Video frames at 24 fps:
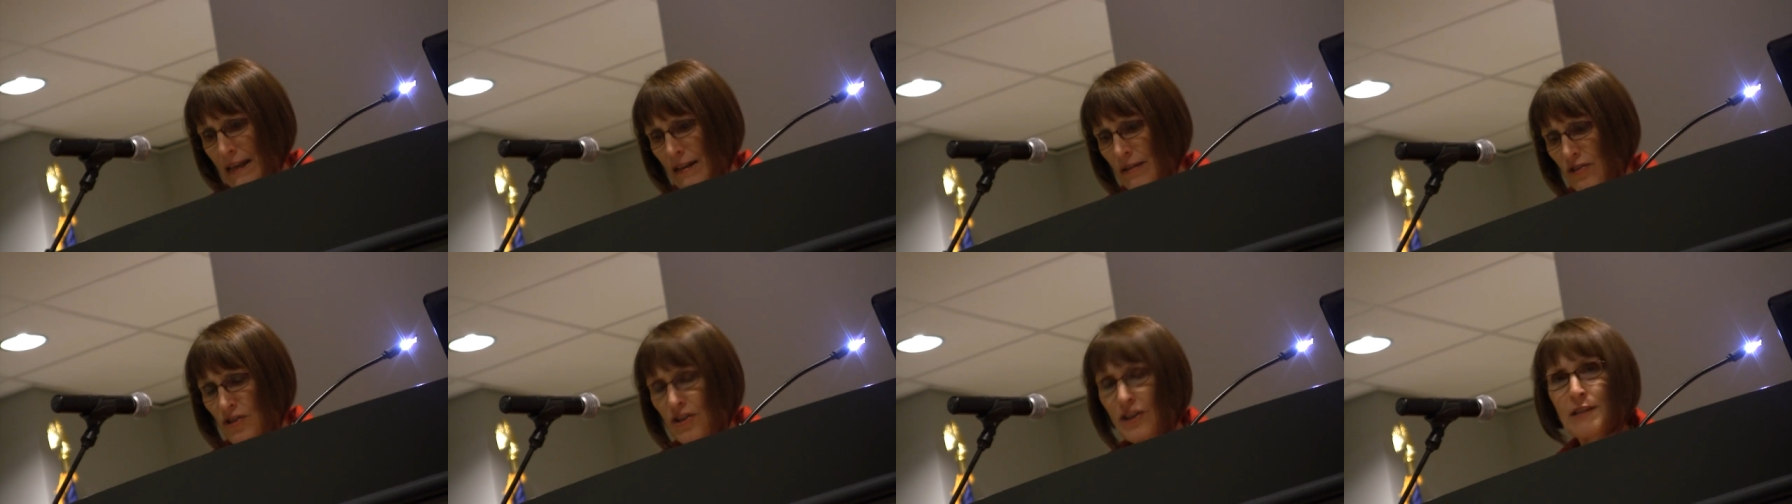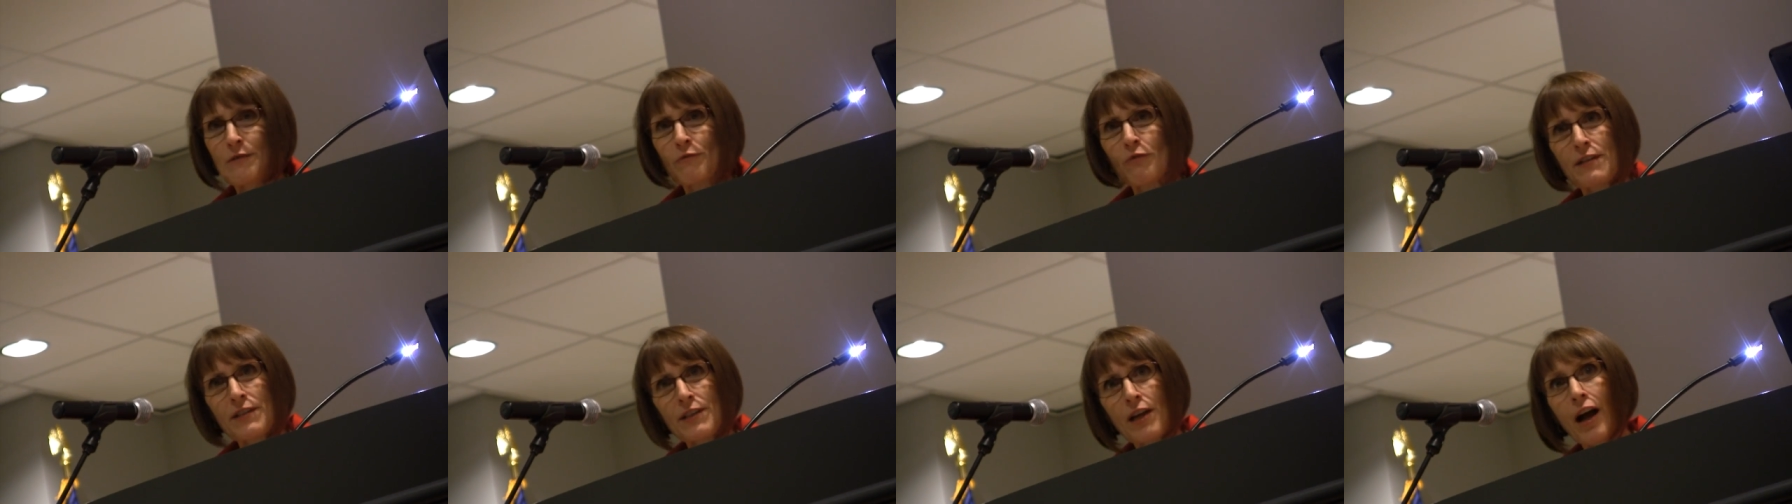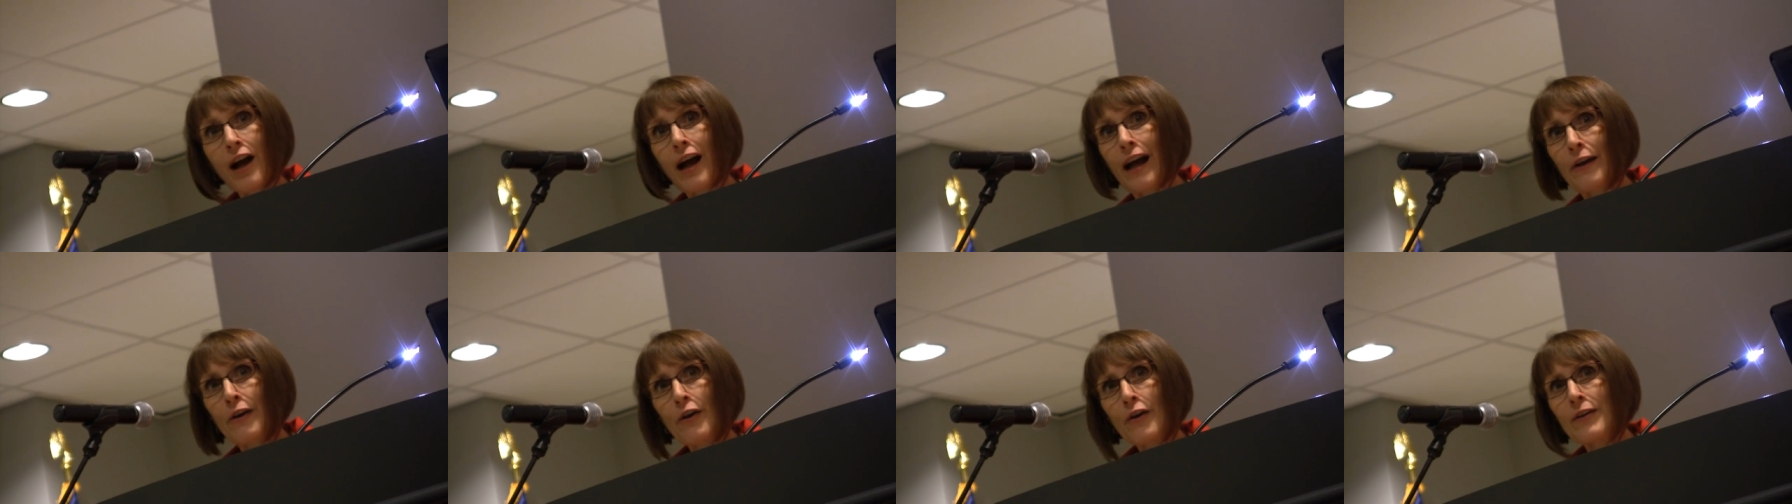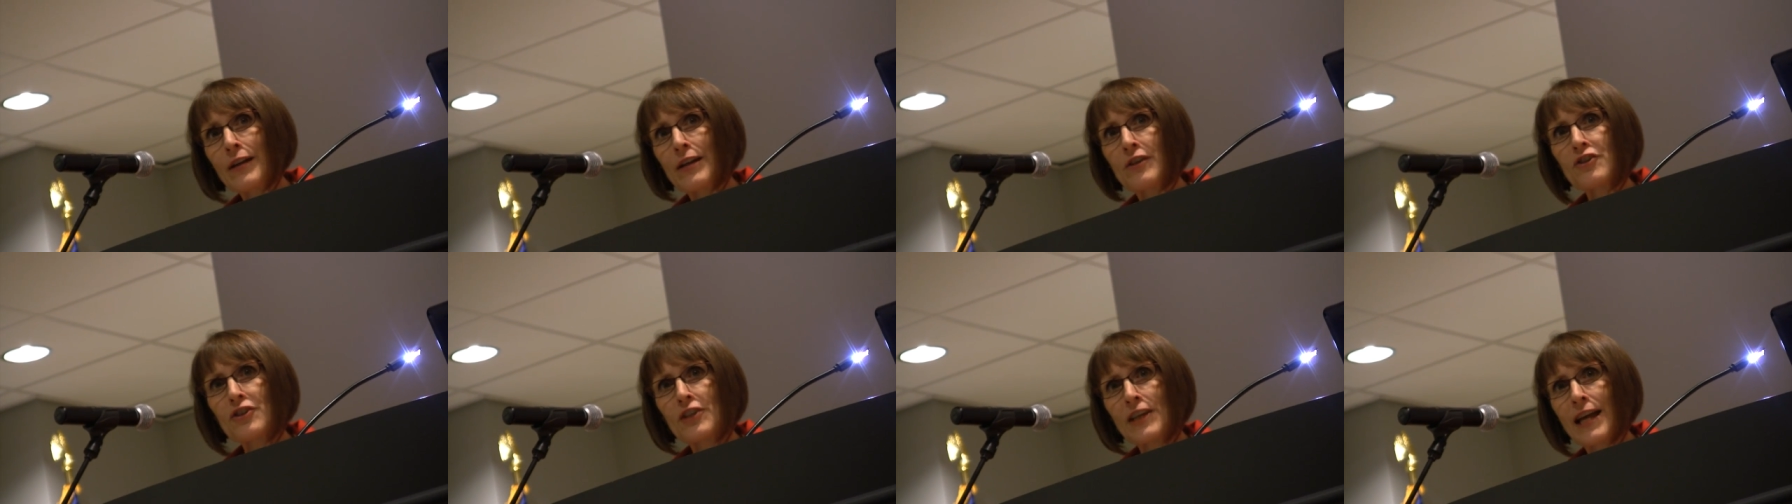She's retired
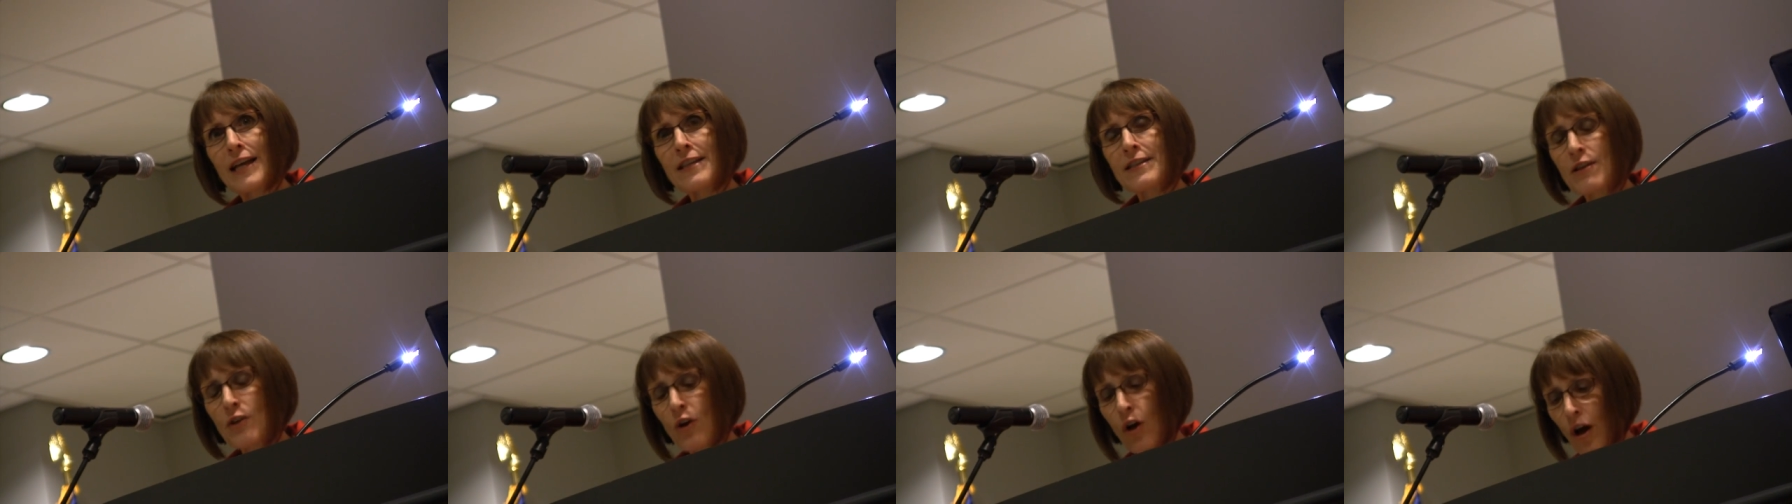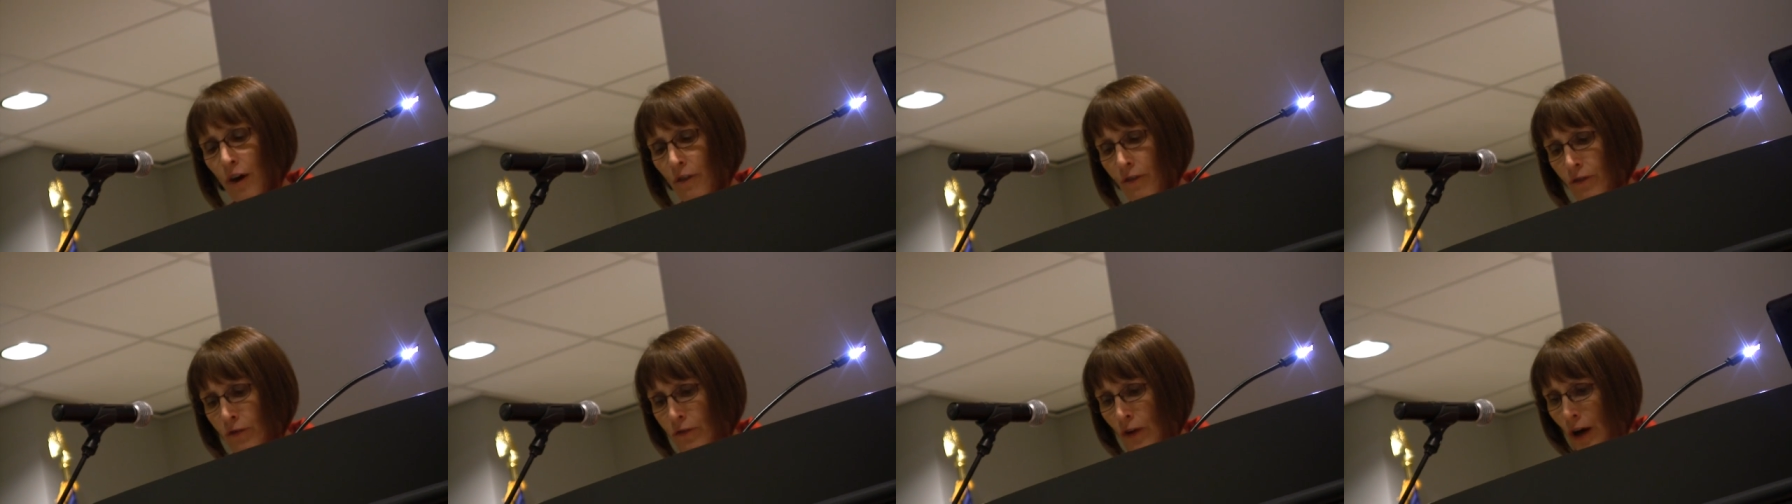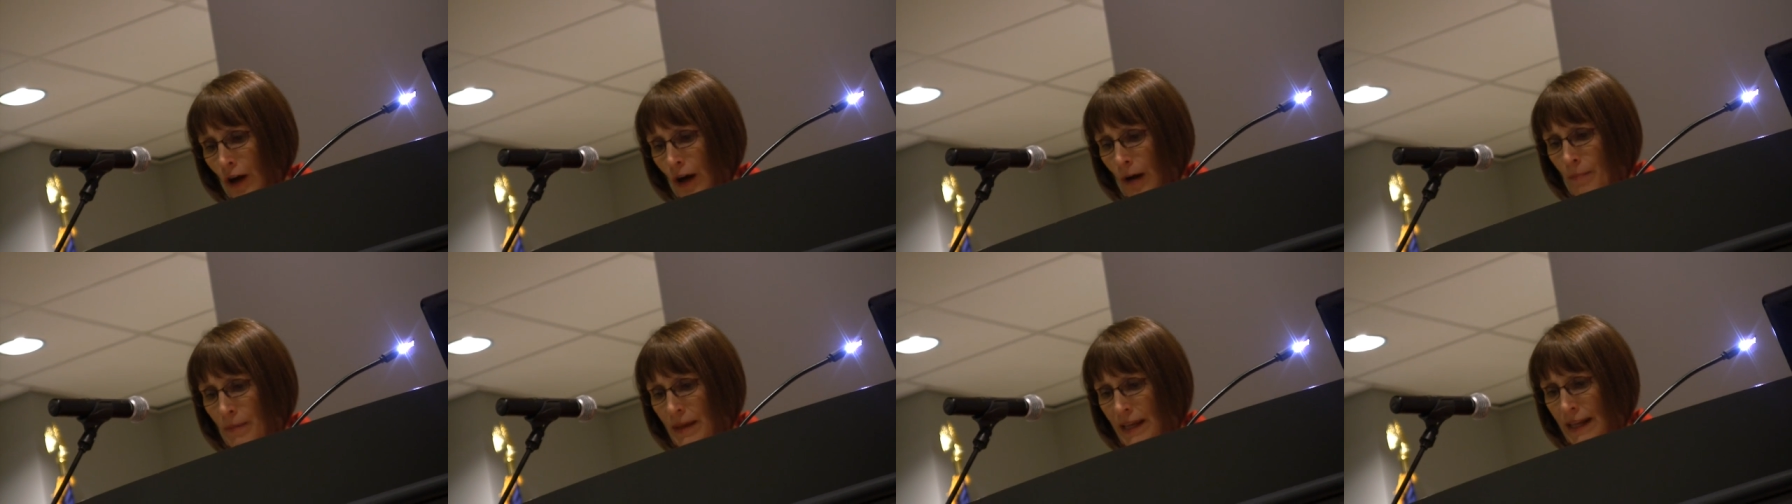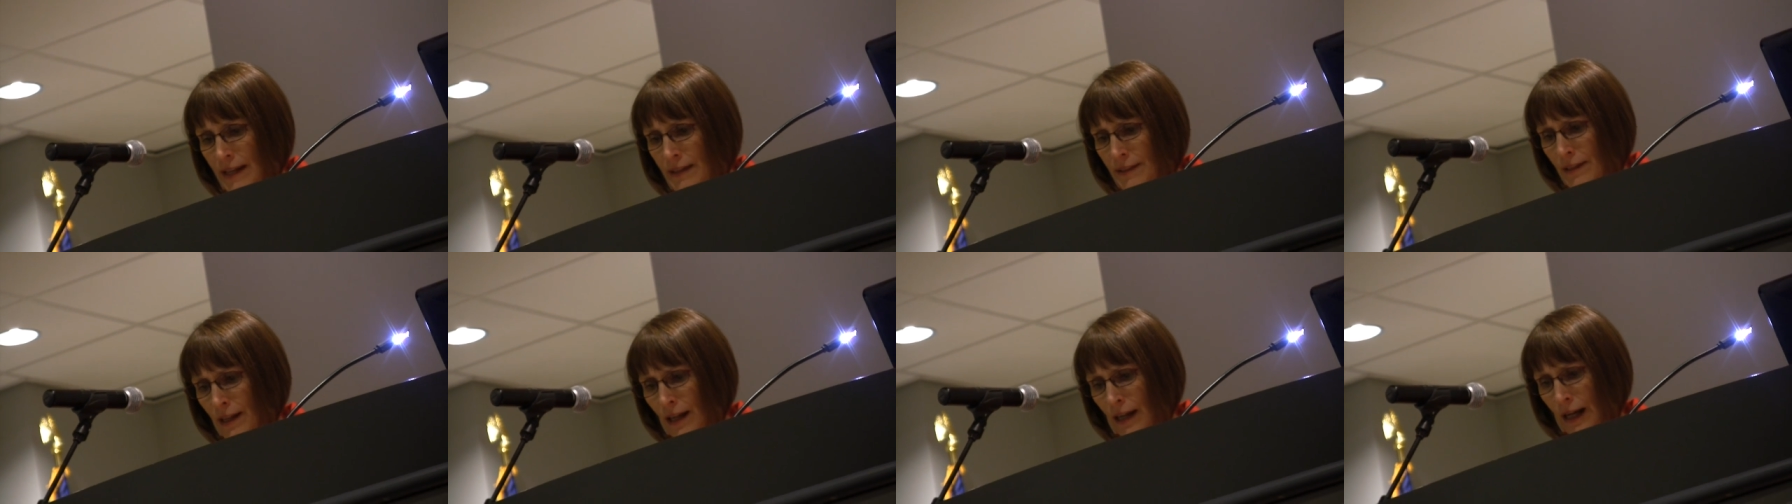and she has an off-farm
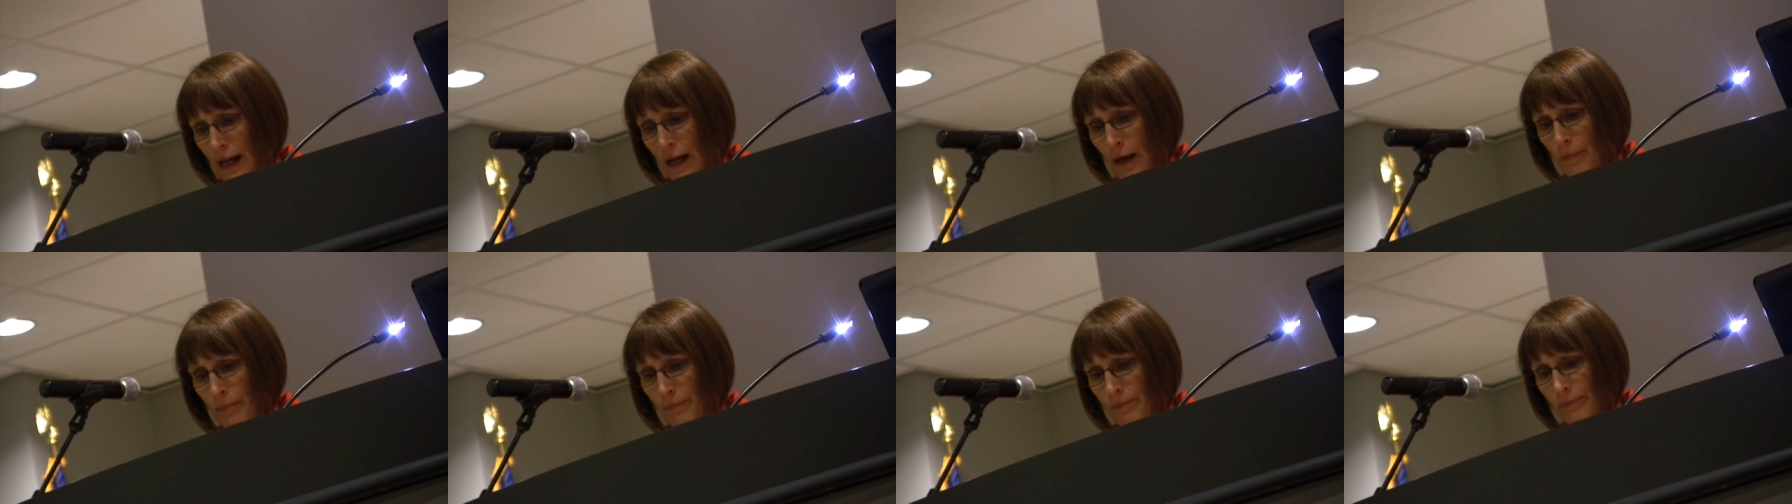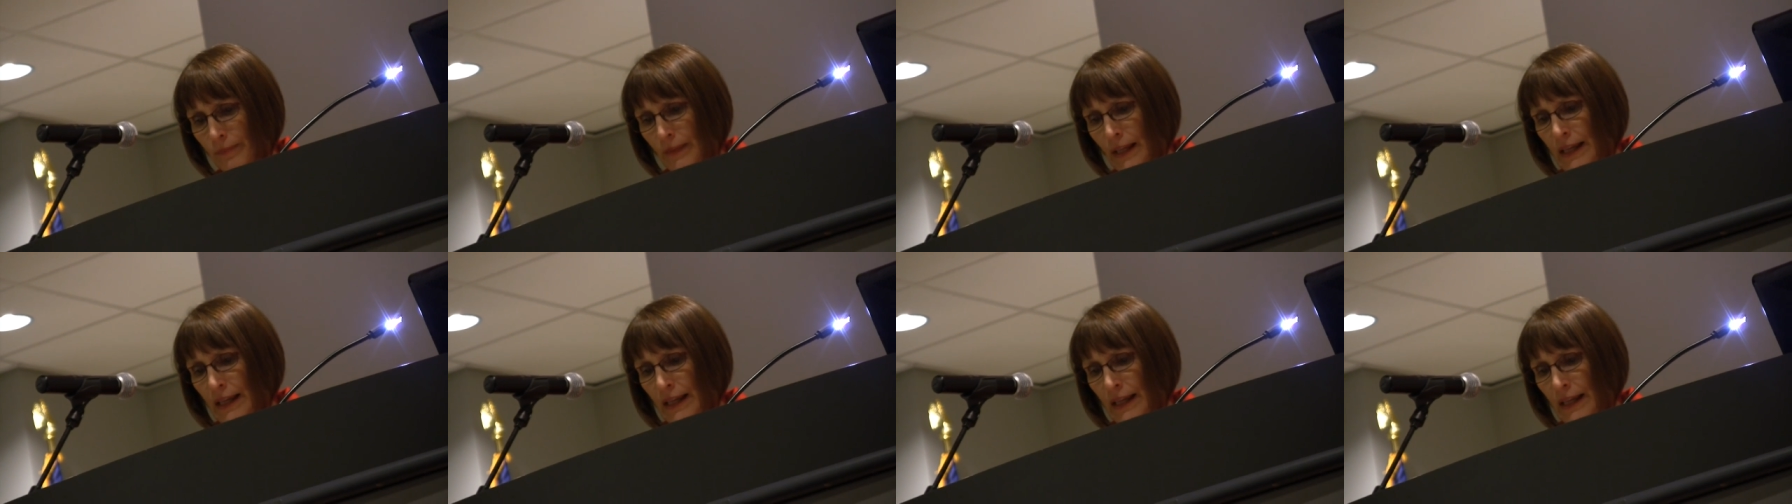income.